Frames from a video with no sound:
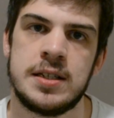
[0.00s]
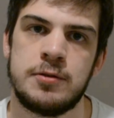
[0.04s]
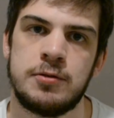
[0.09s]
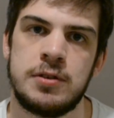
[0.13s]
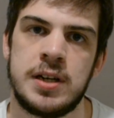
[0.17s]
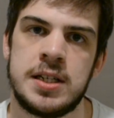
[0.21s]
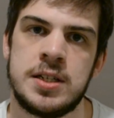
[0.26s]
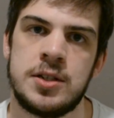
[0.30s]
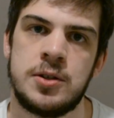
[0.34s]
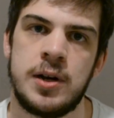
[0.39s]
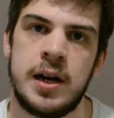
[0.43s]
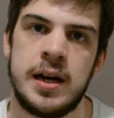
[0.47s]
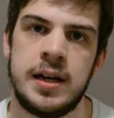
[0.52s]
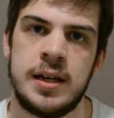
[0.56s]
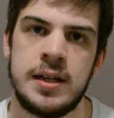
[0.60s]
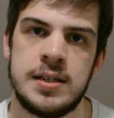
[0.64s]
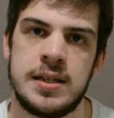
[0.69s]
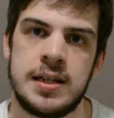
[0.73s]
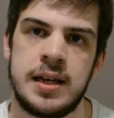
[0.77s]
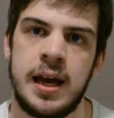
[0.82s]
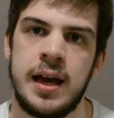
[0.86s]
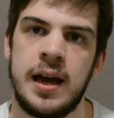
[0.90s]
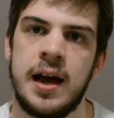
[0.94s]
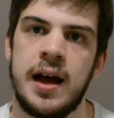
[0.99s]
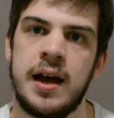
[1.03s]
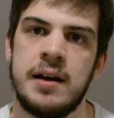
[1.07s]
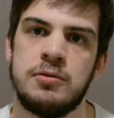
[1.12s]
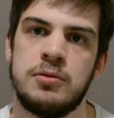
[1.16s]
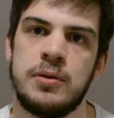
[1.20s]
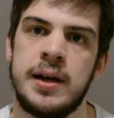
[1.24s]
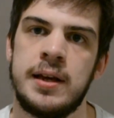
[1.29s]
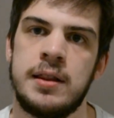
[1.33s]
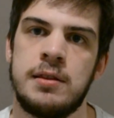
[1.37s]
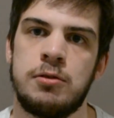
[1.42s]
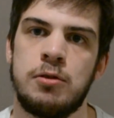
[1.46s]
frustrating to get
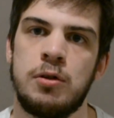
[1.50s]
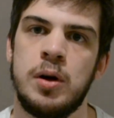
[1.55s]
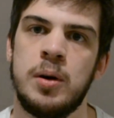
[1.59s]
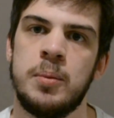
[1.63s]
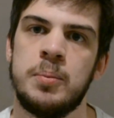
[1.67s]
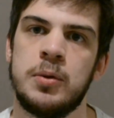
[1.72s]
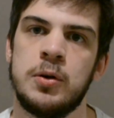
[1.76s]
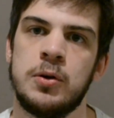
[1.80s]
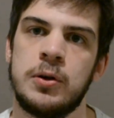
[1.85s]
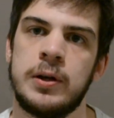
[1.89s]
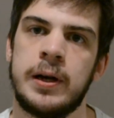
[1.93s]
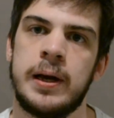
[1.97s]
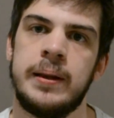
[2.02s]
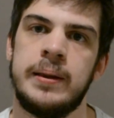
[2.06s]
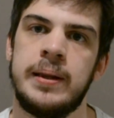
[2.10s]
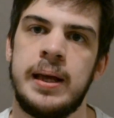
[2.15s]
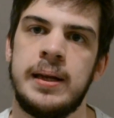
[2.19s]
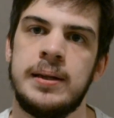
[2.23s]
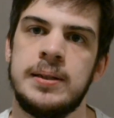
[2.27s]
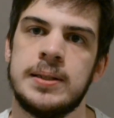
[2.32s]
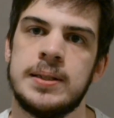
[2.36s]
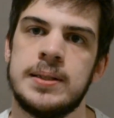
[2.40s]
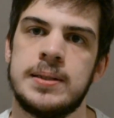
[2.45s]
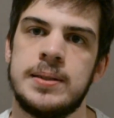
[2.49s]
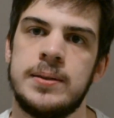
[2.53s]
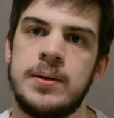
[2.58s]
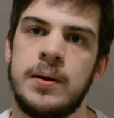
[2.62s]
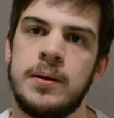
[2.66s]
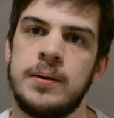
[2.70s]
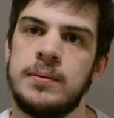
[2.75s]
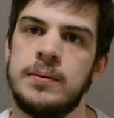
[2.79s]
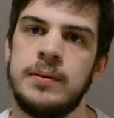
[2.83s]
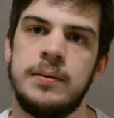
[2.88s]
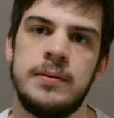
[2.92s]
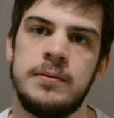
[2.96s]
halfway through a book and then just not
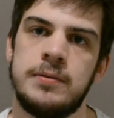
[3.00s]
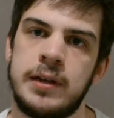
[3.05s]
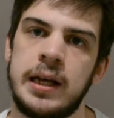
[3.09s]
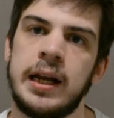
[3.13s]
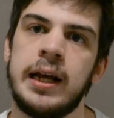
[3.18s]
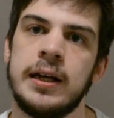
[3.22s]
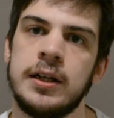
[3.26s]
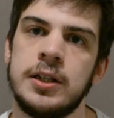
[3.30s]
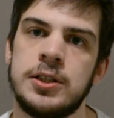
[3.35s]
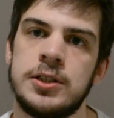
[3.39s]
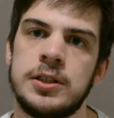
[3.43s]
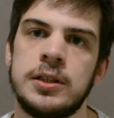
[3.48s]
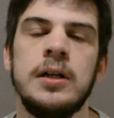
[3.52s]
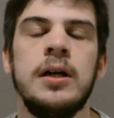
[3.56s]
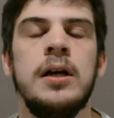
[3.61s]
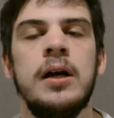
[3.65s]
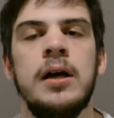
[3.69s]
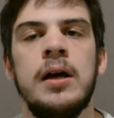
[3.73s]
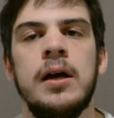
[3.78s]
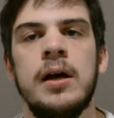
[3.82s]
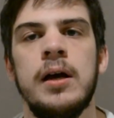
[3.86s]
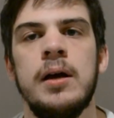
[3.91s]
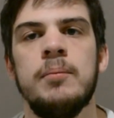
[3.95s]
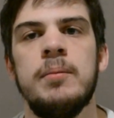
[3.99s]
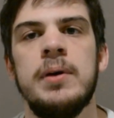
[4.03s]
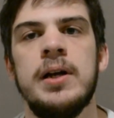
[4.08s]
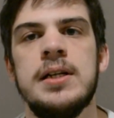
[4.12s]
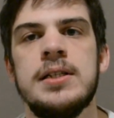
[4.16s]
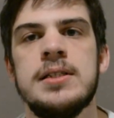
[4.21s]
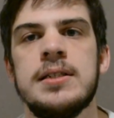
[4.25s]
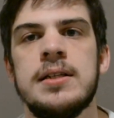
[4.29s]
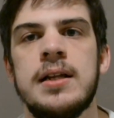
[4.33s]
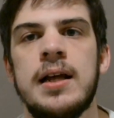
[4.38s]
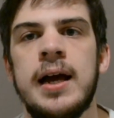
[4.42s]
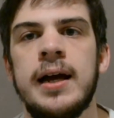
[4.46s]
finish. But
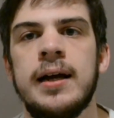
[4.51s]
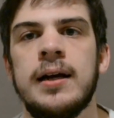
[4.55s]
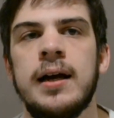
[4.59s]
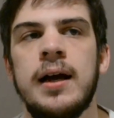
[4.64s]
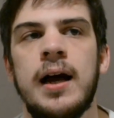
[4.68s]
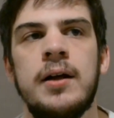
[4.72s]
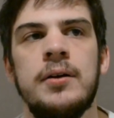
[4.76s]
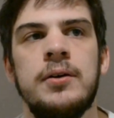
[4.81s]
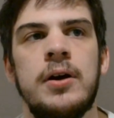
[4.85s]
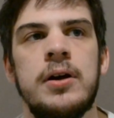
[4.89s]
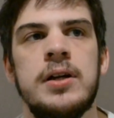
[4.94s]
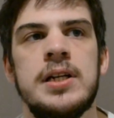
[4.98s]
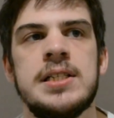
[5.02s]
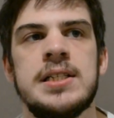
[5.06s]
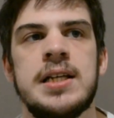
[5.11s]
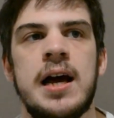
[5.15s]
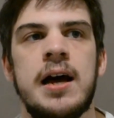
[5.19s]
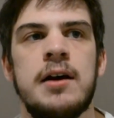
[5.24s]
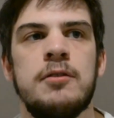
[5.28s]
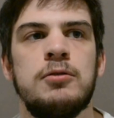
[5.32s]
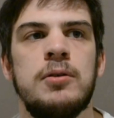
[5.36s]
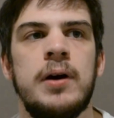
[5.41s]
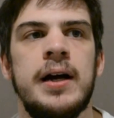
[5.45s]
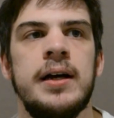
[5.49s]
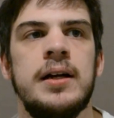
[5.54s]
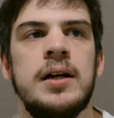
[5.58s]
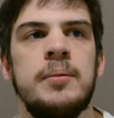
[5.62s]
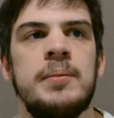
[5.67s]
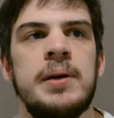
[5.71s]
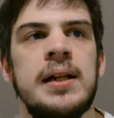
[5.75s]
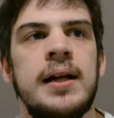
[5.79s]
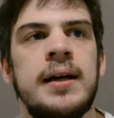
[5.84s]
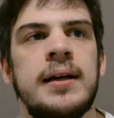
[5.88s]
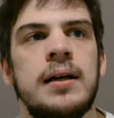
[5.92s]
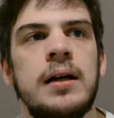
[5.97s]
it's like, I'll notice halfway and I'll be
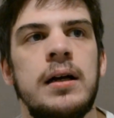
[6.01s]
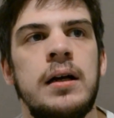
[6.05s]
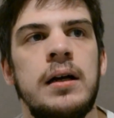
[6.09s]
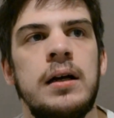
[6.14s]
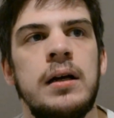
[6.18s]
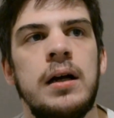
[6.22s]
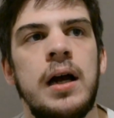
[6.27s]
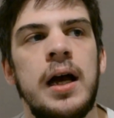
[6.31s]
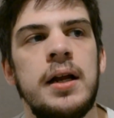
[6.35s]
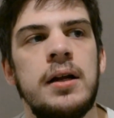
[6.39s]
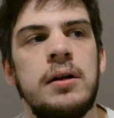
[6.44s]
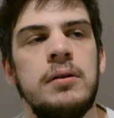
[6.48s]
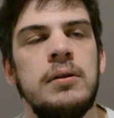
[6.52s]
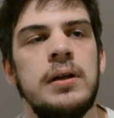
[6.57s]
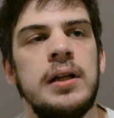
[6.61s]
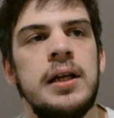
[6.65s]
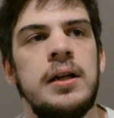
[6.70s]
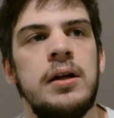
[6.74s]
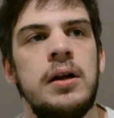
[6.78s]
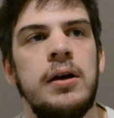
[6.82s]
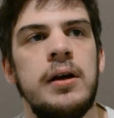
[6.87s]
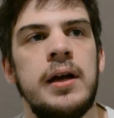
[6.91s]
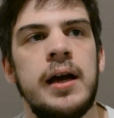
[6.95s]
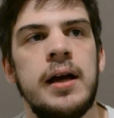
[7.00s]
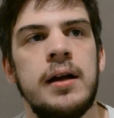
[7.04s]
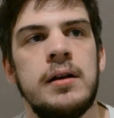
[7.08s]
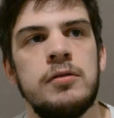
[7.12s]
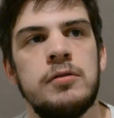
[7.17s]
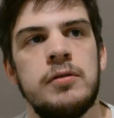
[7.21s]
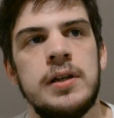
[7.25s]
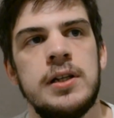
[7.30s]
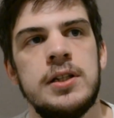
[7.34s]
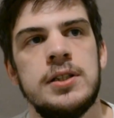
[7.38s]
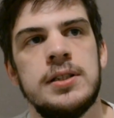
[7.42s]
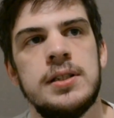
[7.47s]
like, oh, I don't really know how to
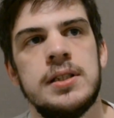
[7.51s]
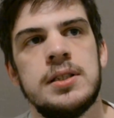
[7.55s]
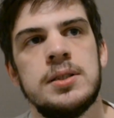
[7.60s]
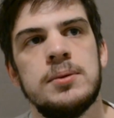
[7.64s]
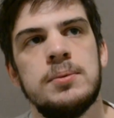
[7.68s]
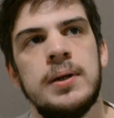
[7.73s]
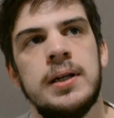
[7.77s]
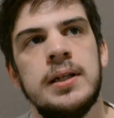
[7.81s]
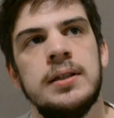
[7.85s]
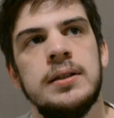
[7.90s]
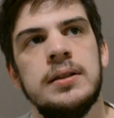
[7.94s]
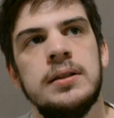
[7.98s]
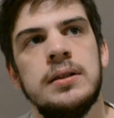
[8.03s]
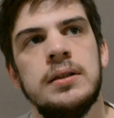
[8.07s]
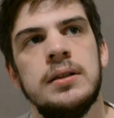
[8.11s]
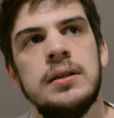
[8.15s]
finish this one.